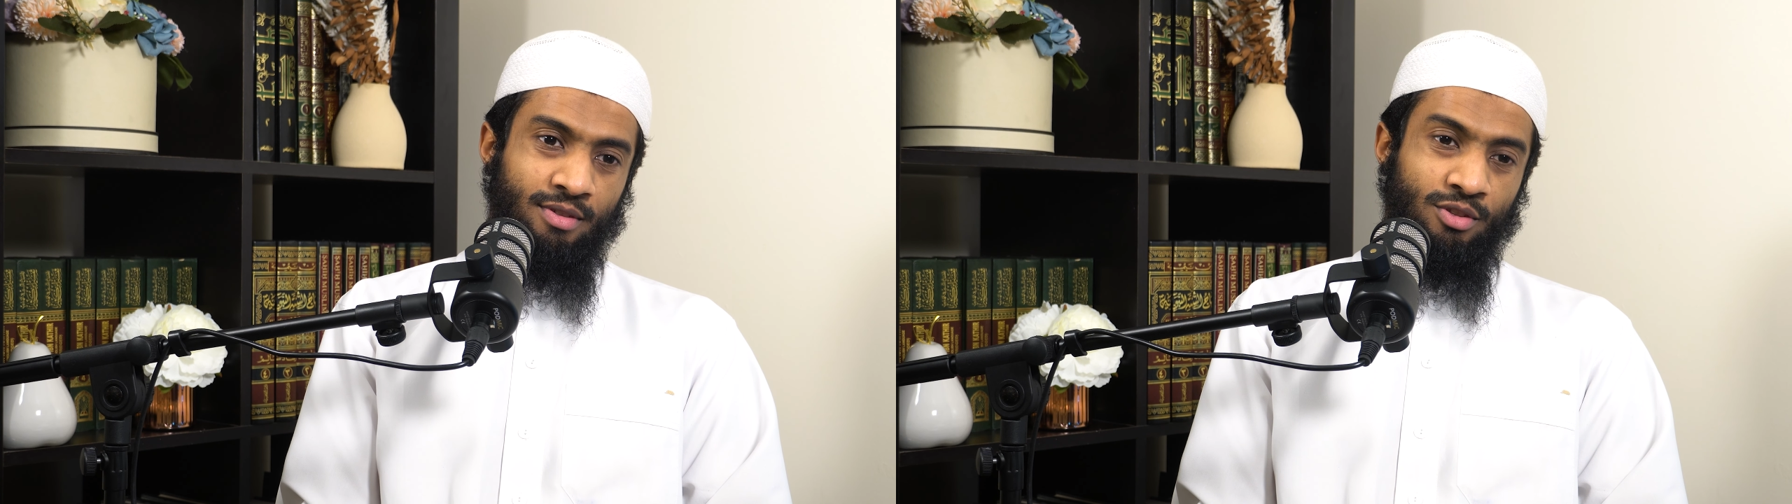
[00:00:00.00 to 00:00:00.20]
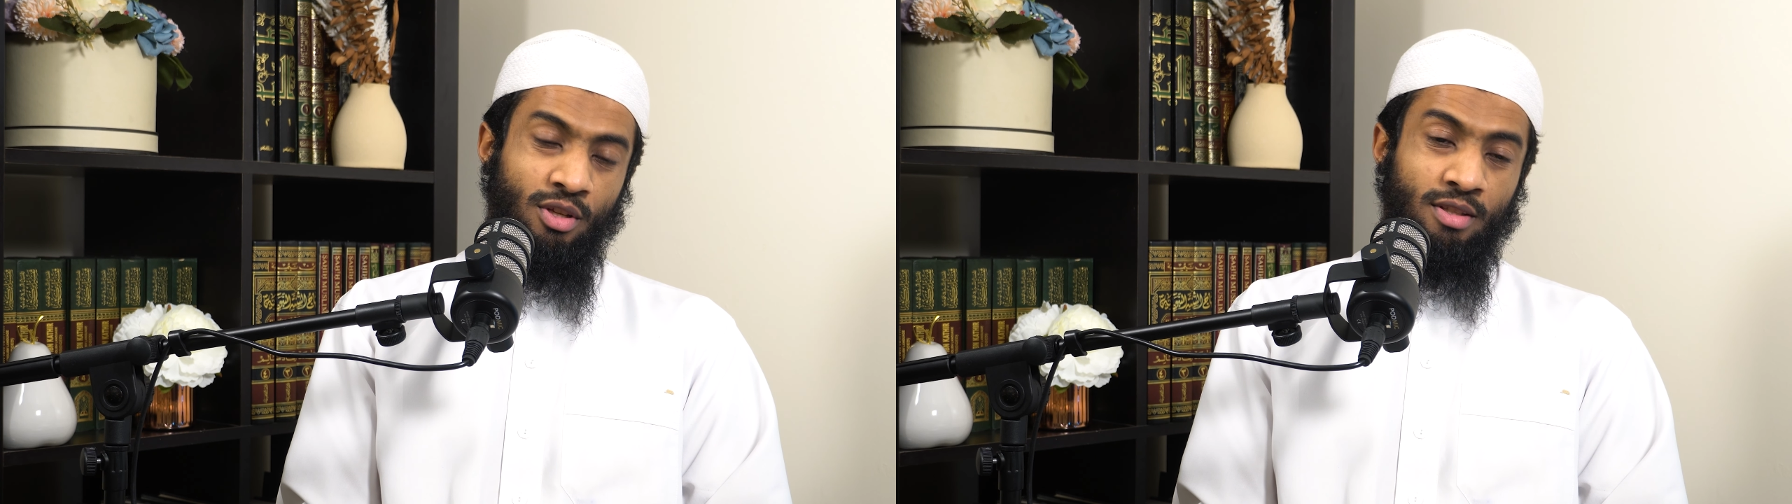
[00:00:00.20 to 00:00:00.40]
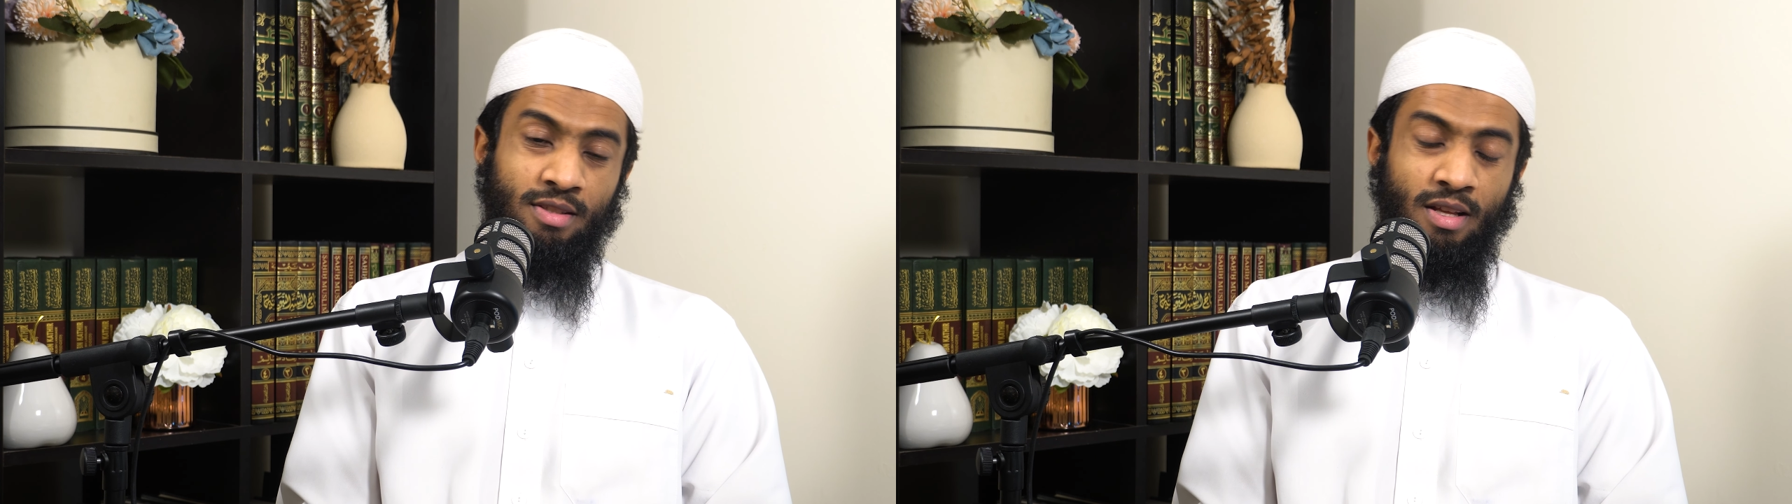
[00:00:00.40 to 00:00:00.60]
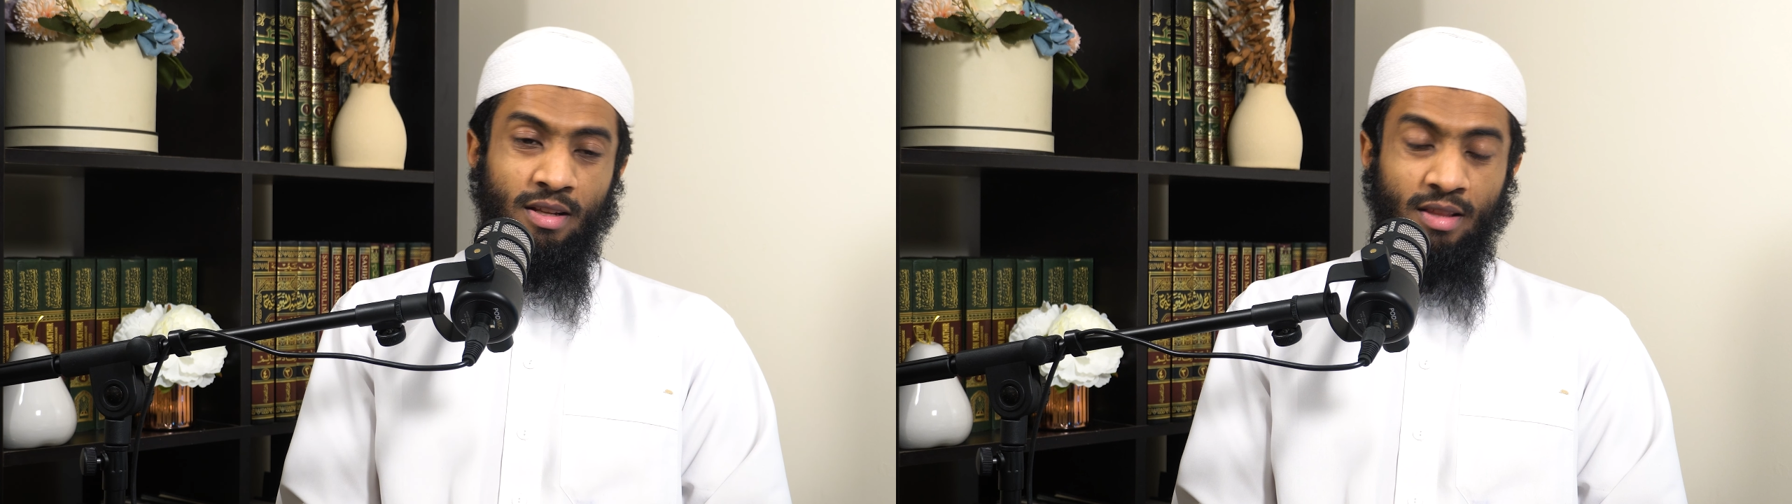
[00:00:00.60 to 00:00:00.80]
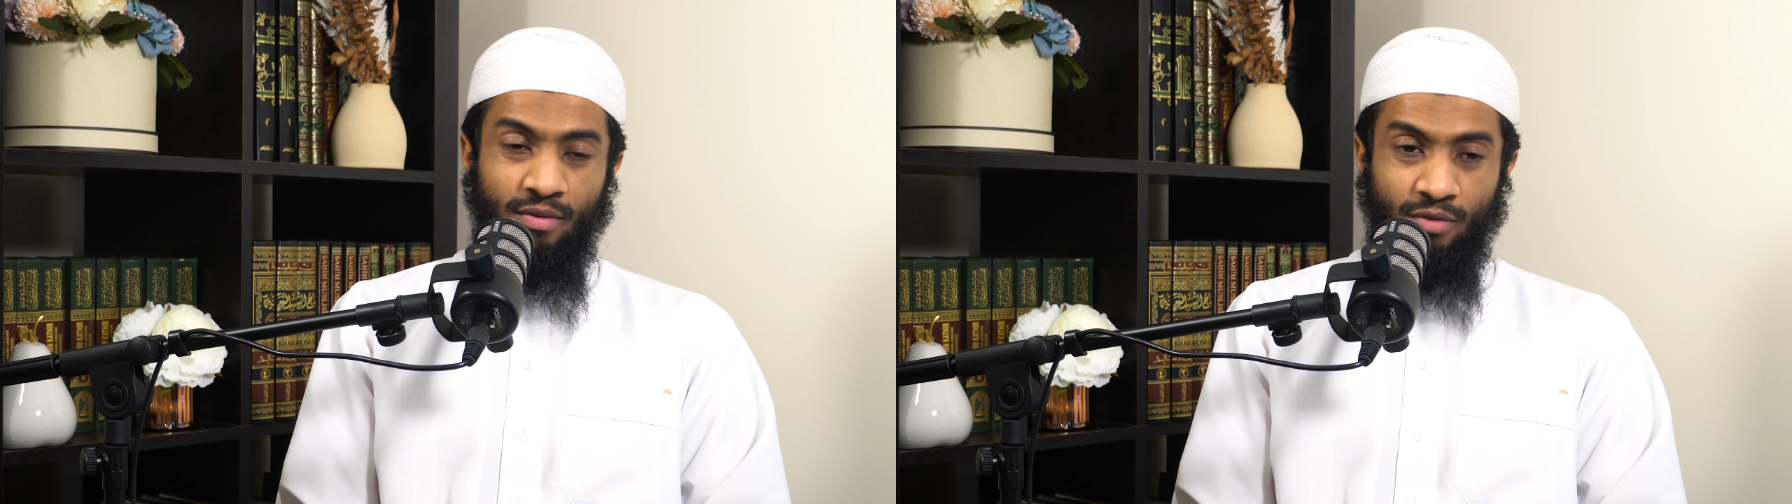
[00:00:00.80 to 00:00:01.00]
So
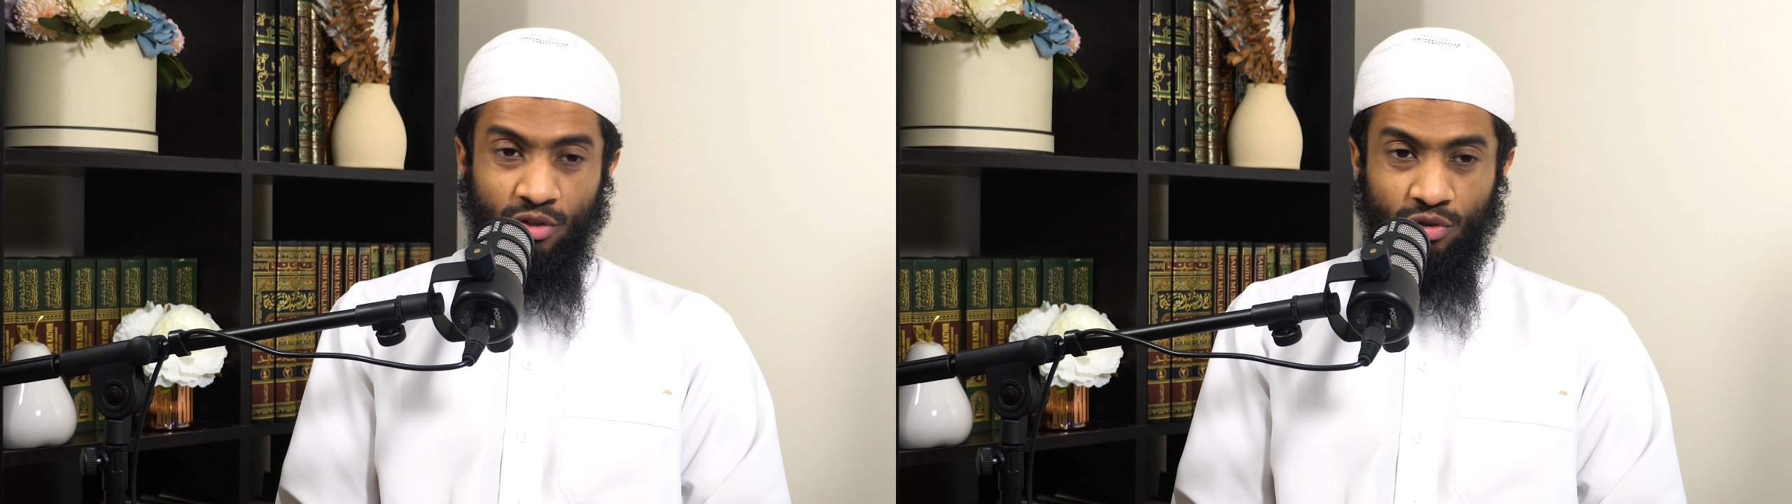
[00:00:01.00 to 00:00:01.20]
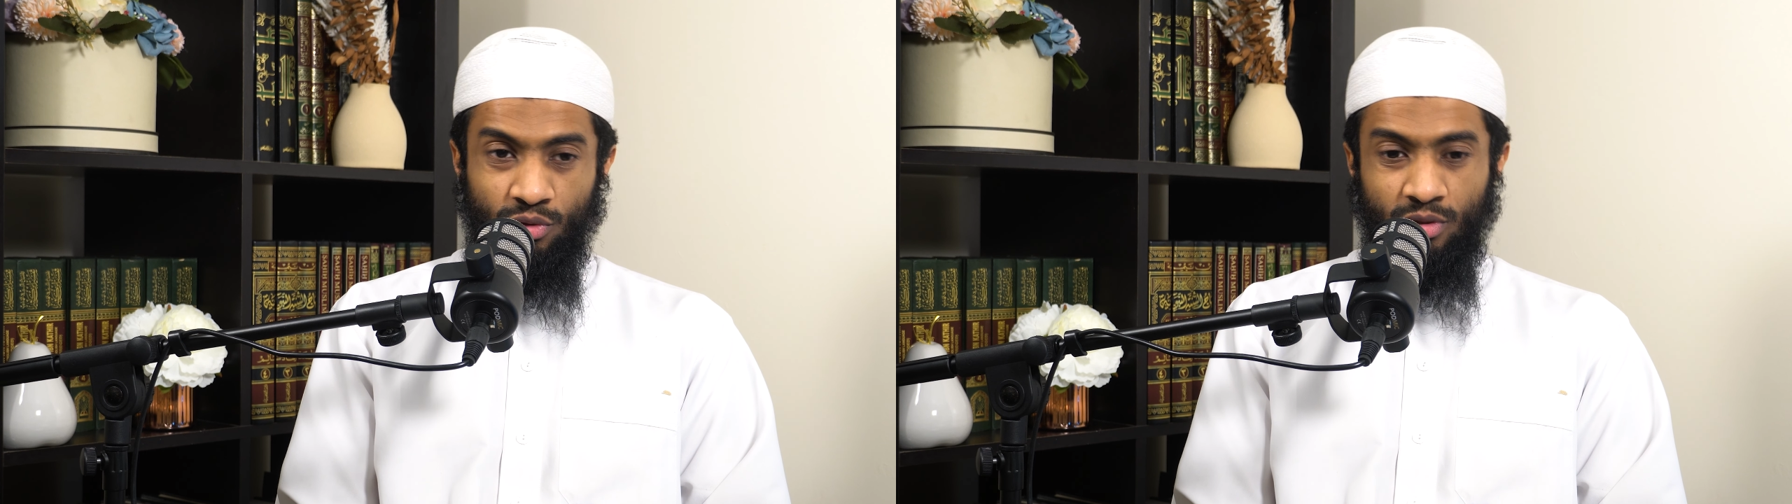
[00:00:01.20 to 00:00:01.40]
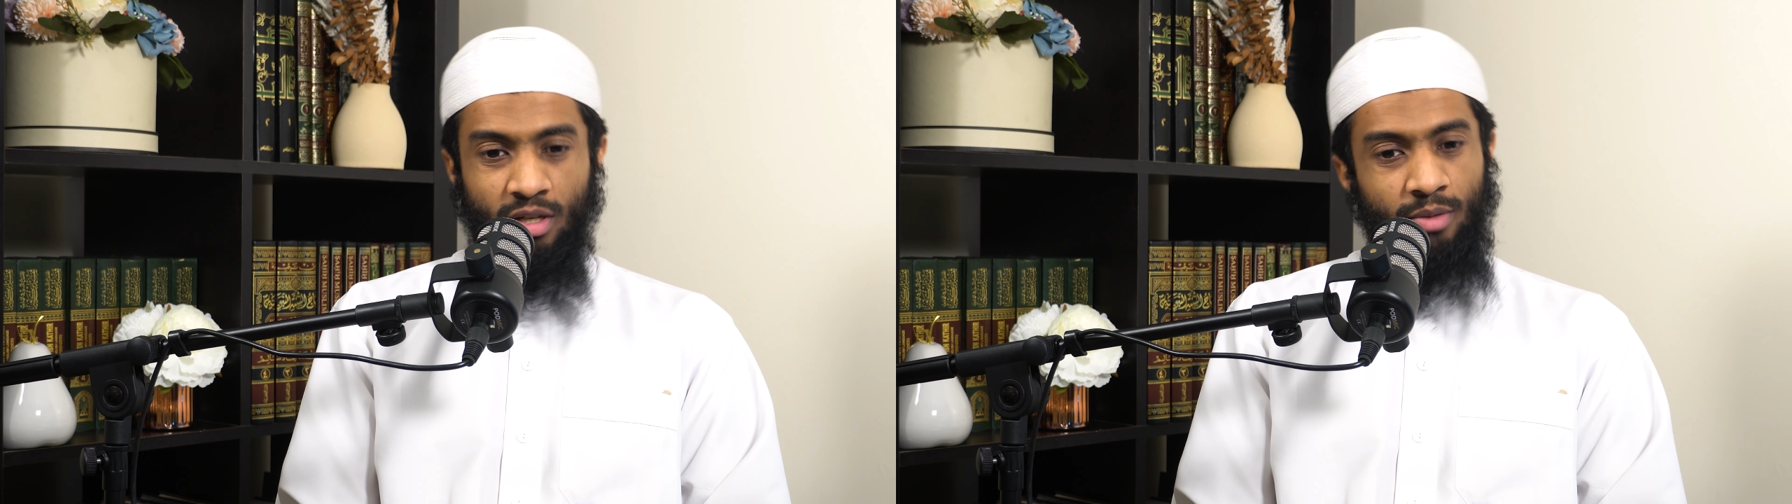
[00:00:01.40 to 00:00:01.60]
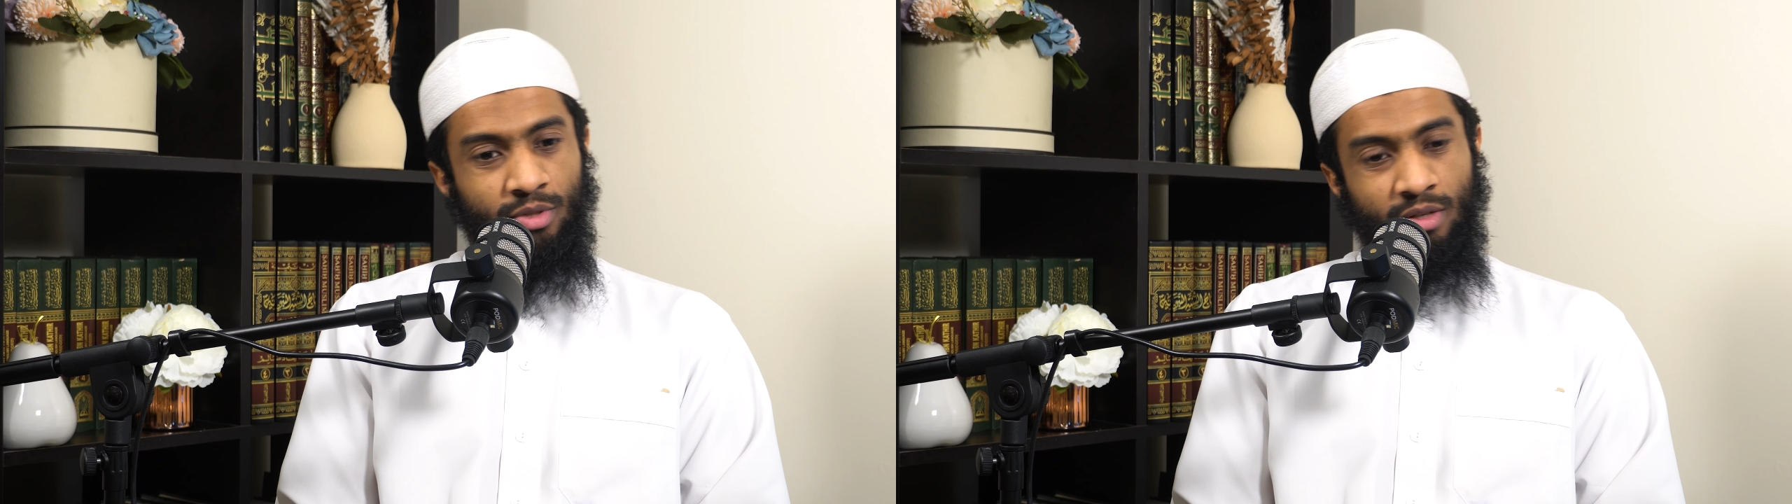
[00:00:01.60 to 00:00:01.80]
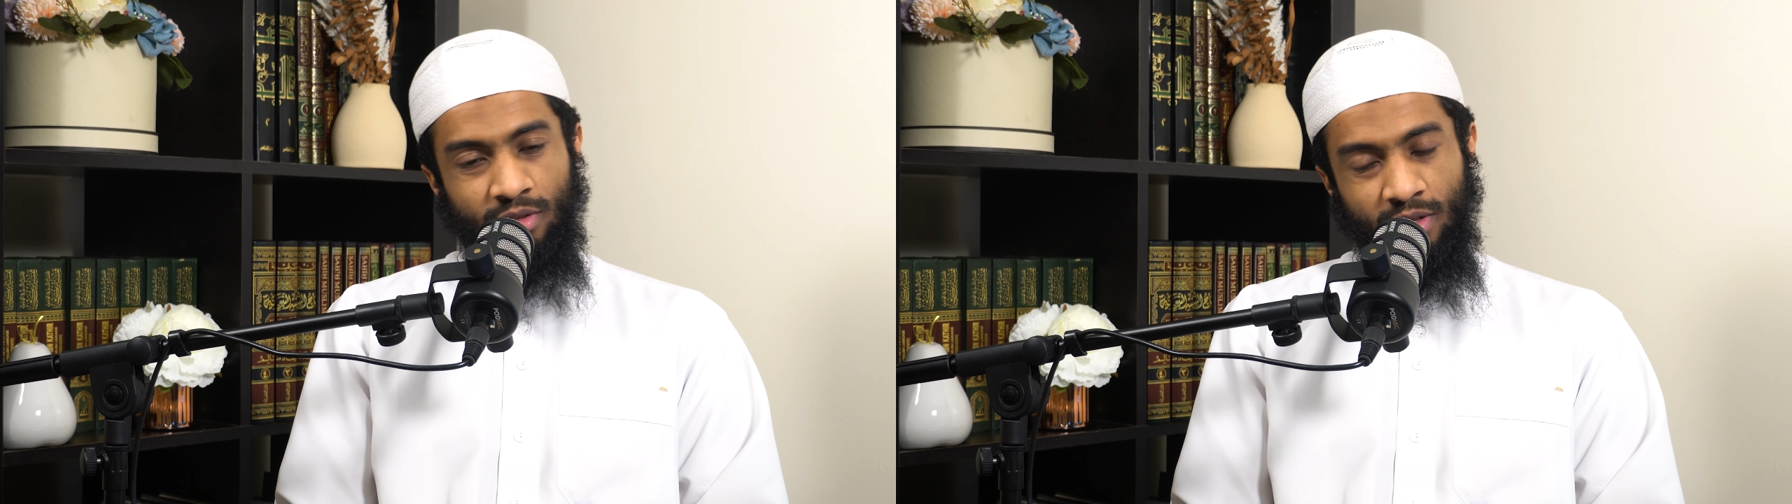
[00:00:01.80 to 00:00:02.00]
understanding that virtue helps
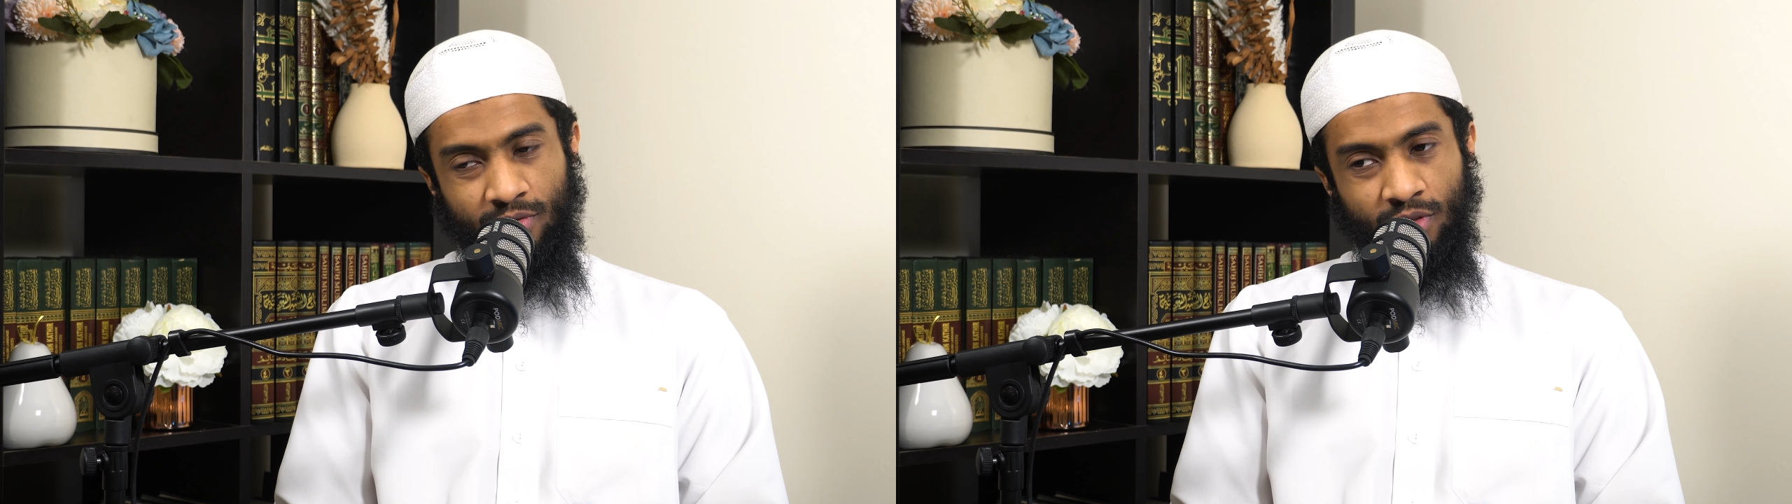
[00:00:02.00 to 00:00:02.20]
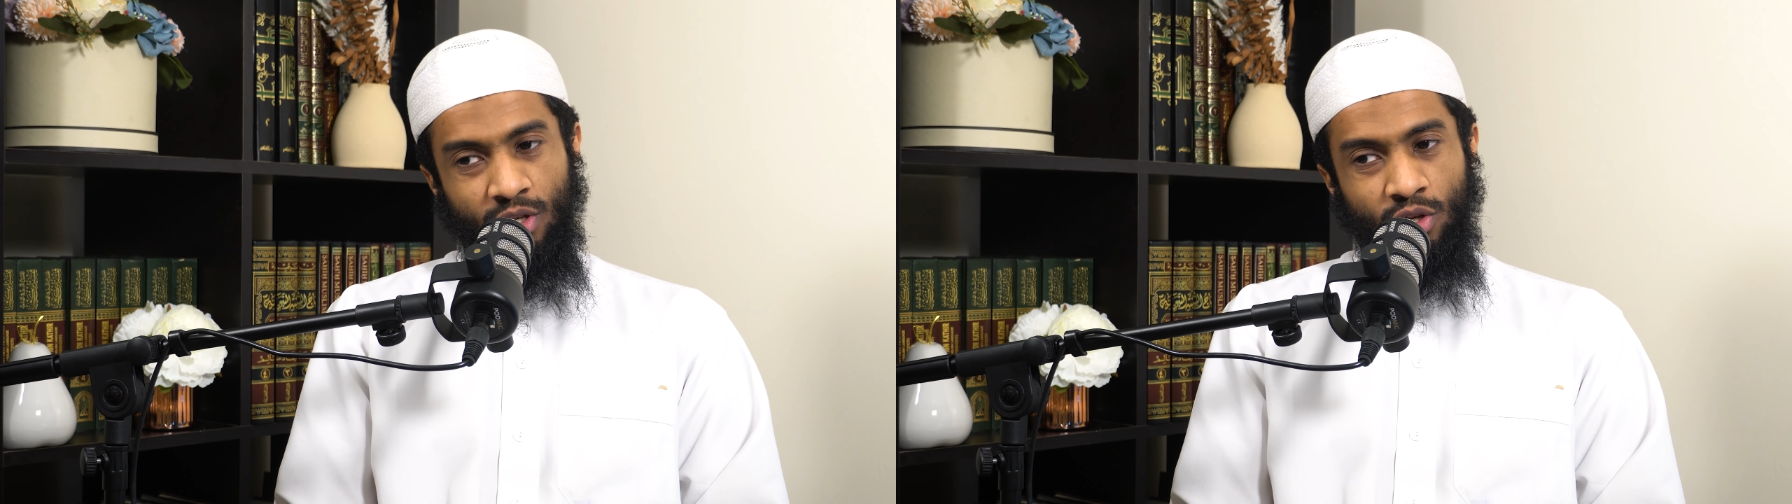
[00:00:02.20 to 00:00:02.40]
you have